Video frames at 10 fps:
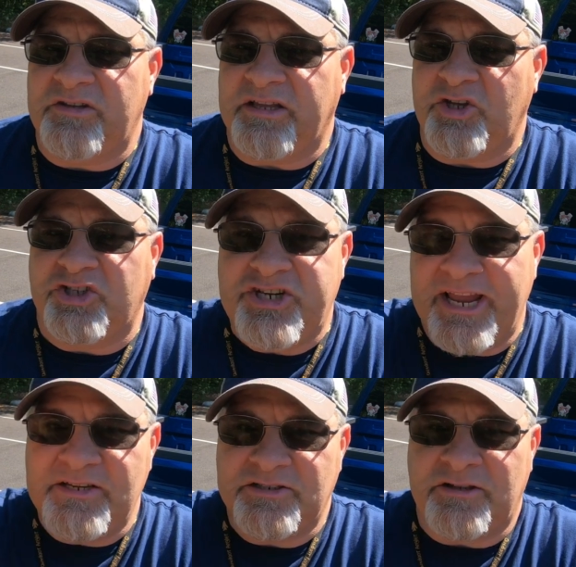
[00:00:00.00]
could
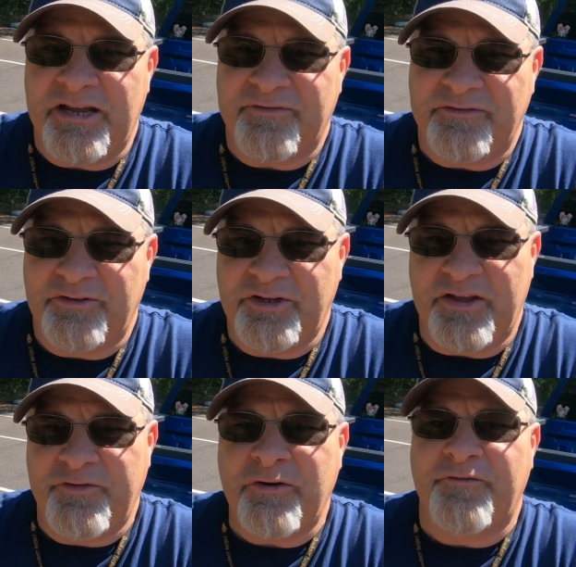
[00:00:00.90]
change his life.
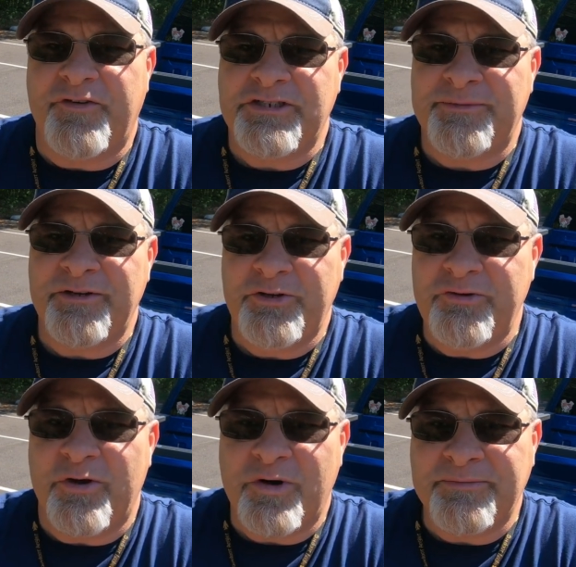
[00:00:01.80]
If you're a fisherman, you
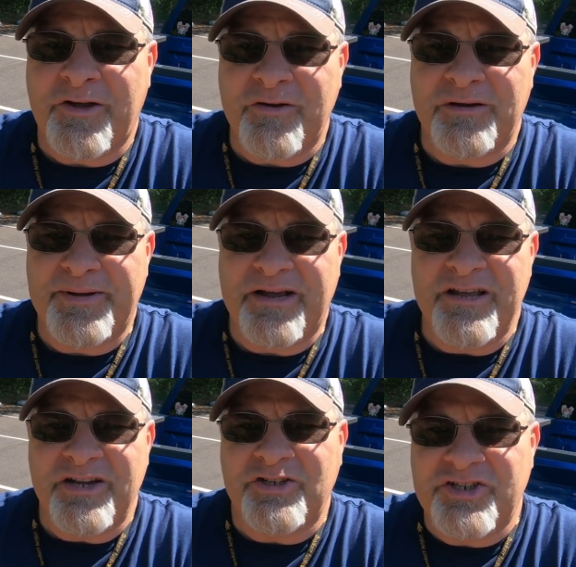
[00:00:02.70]
know what I'm talking about.
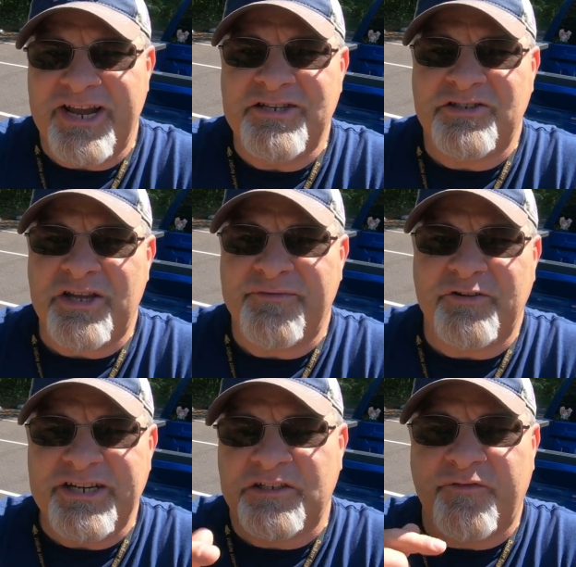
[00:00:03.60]
Could change his life. He'll
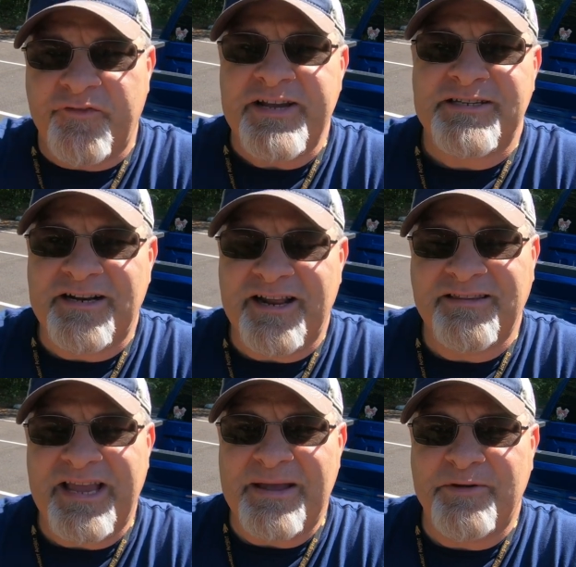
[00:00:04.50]
get his face out of
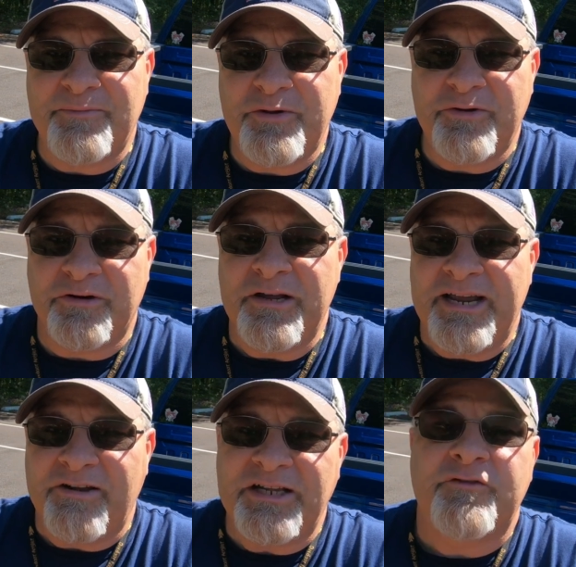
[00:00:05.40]
that damn computer.
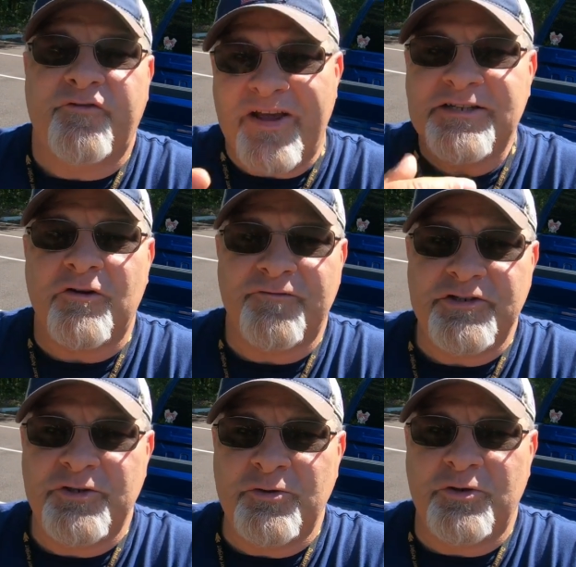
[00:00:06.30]
He'll get his face off
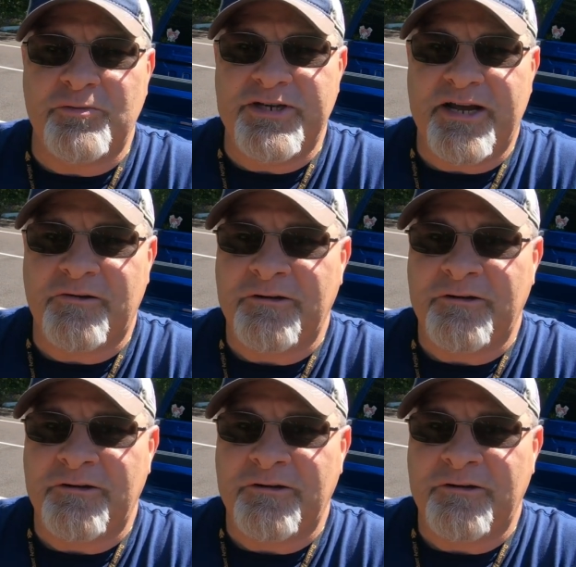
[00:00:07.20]
his YouTube channel